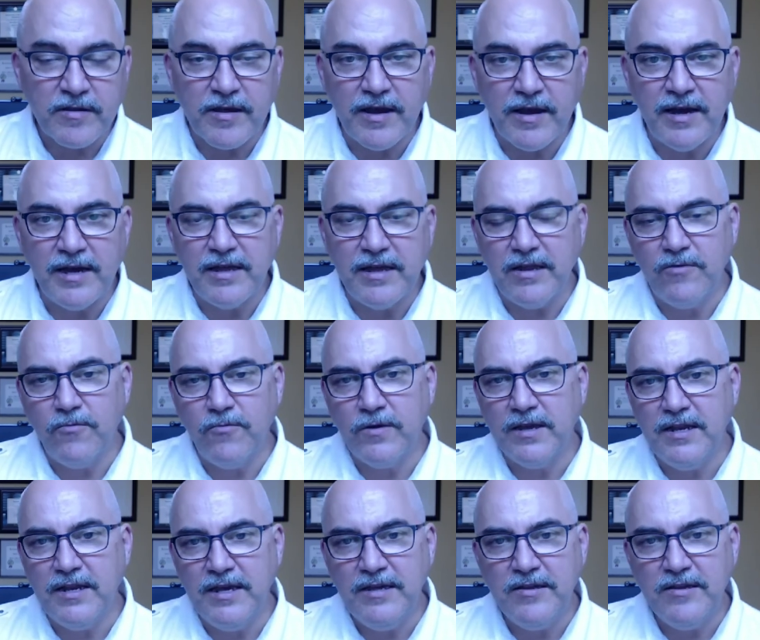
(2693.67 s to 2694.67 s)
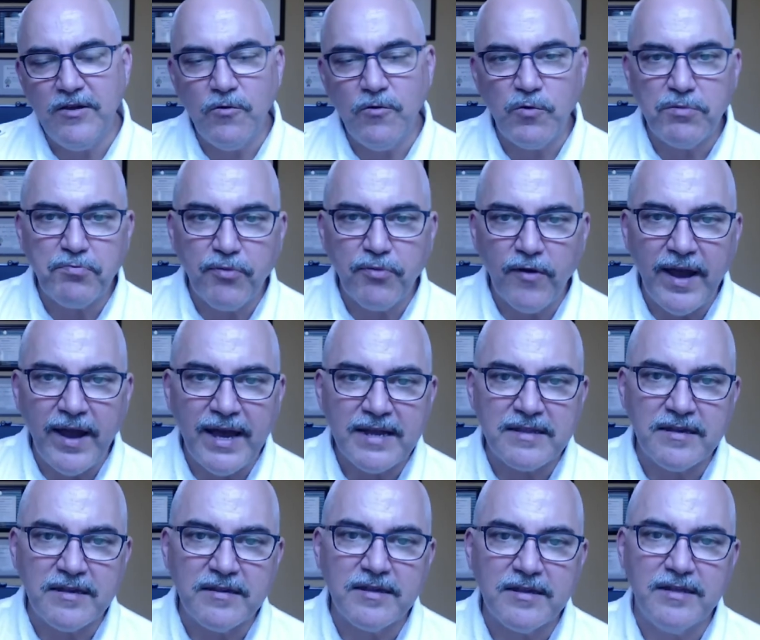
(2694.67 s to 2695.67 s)
It will get easier with
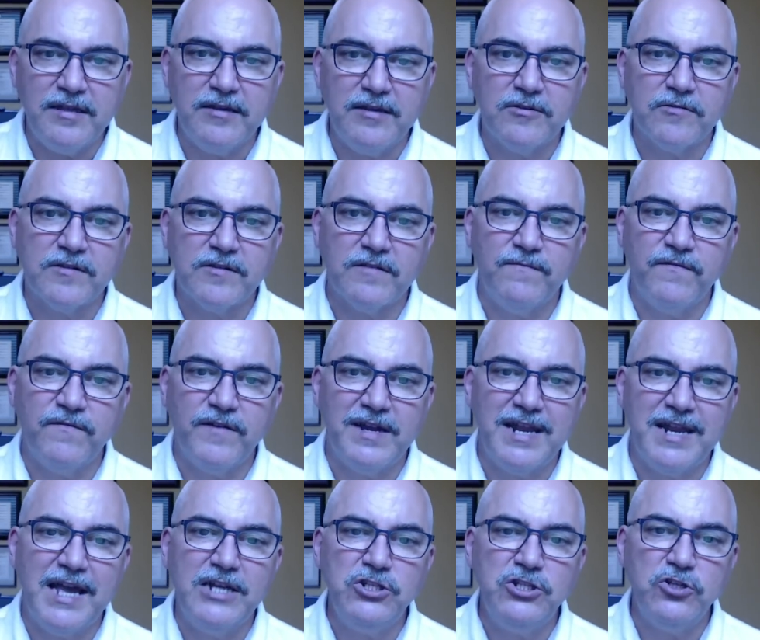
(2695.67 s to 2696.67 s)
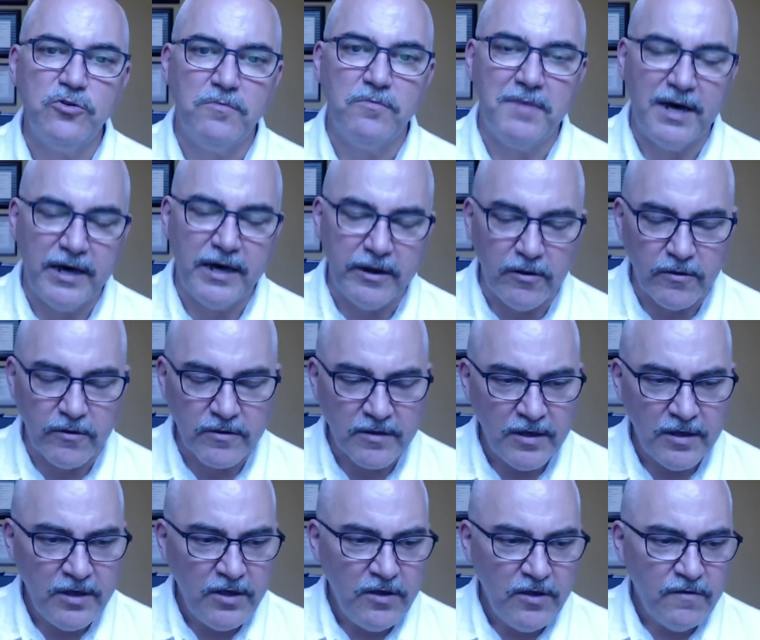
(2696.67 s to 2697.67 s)
practice. And these are some financial models
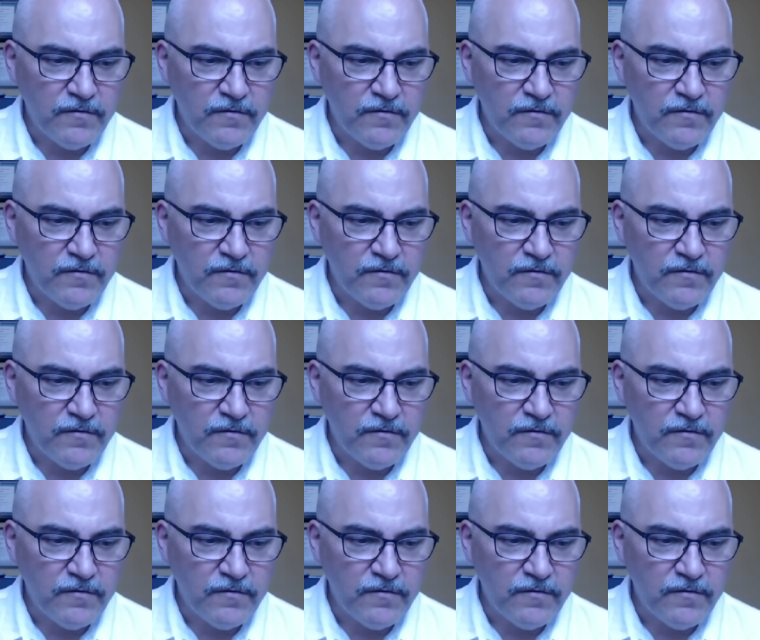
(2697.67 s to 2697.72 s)
for